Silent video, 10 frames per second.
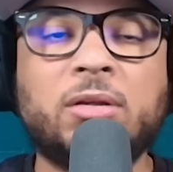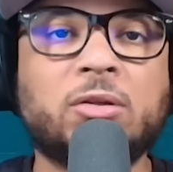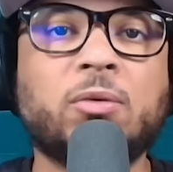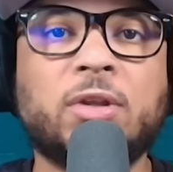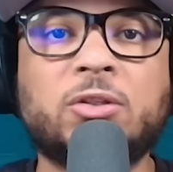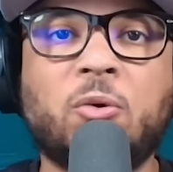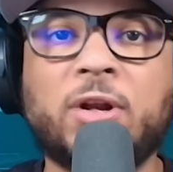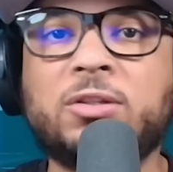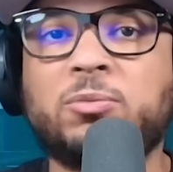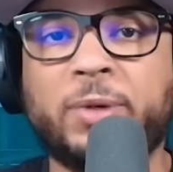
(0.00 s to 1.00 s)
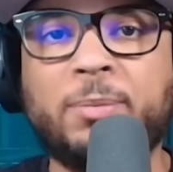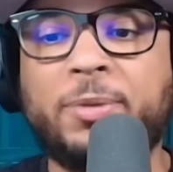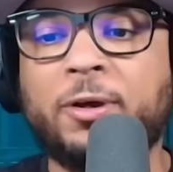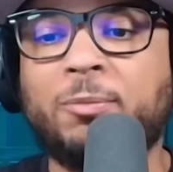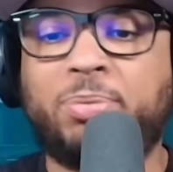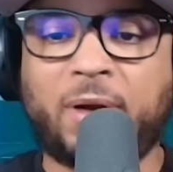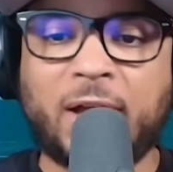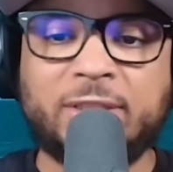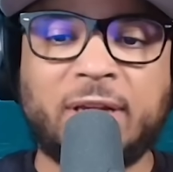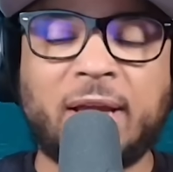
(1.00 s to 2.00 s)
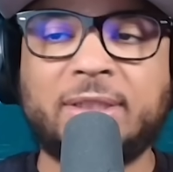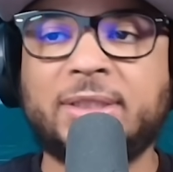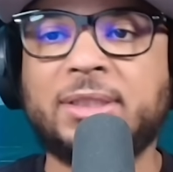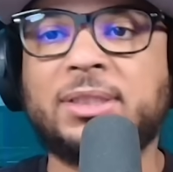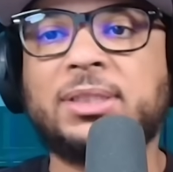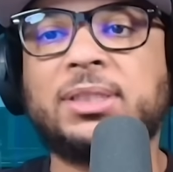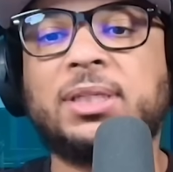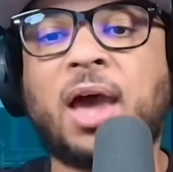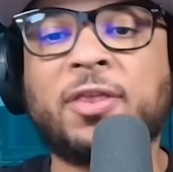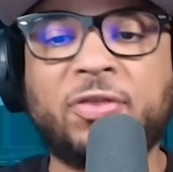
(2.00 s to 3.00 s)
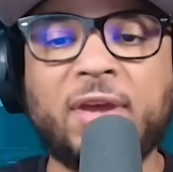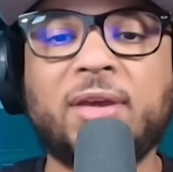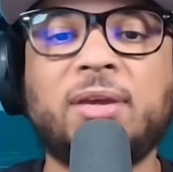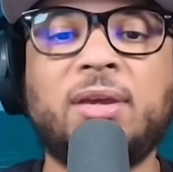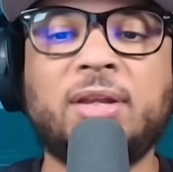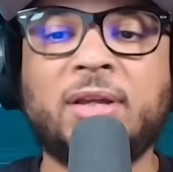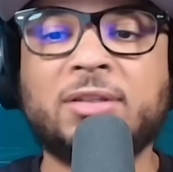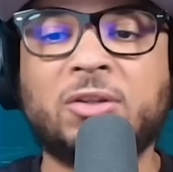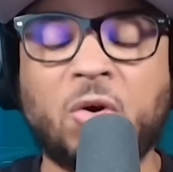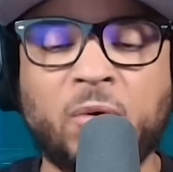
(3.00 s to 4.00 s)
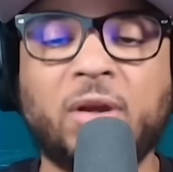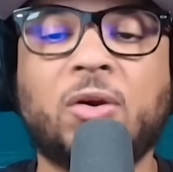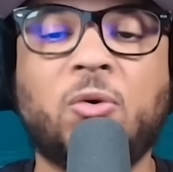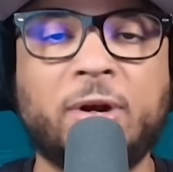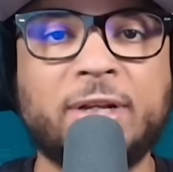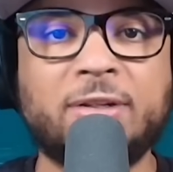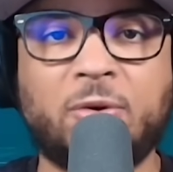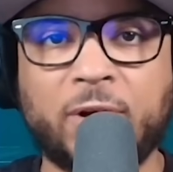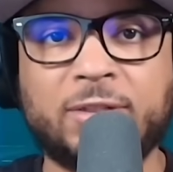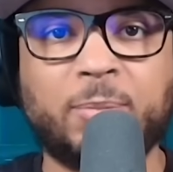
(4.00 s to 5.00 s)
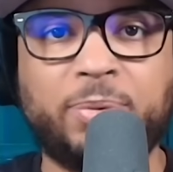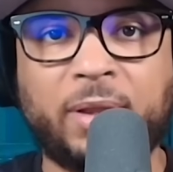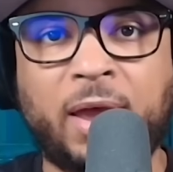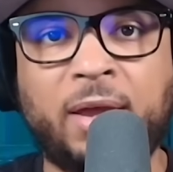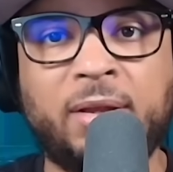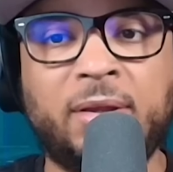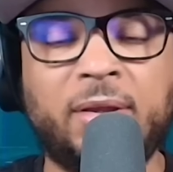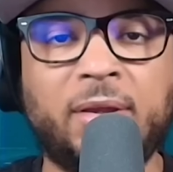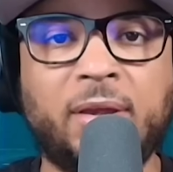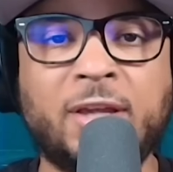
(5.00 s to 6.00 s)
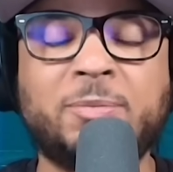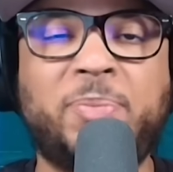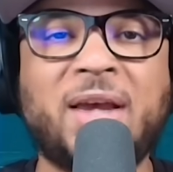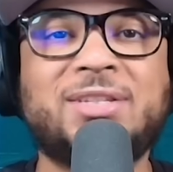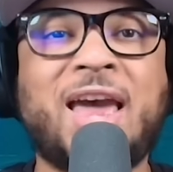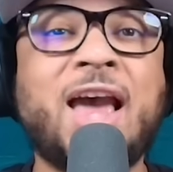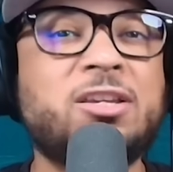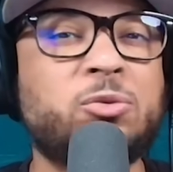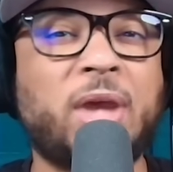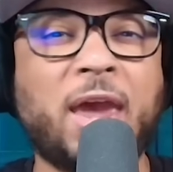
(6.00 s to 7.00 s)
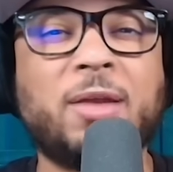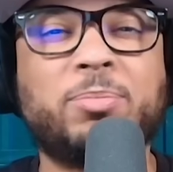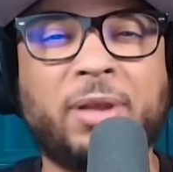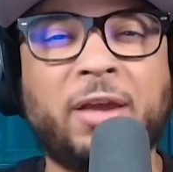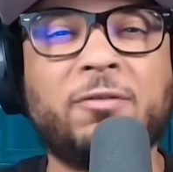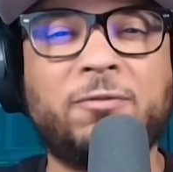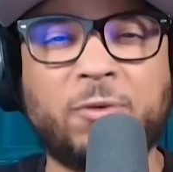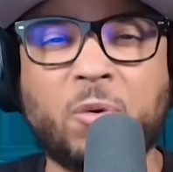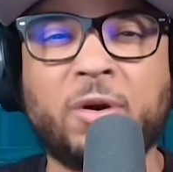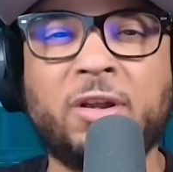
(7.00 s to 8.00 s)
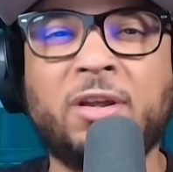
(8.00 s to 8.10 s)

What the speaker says: So this Hornets rebuild project, I think it is going according to plan, as best as you can plan for it.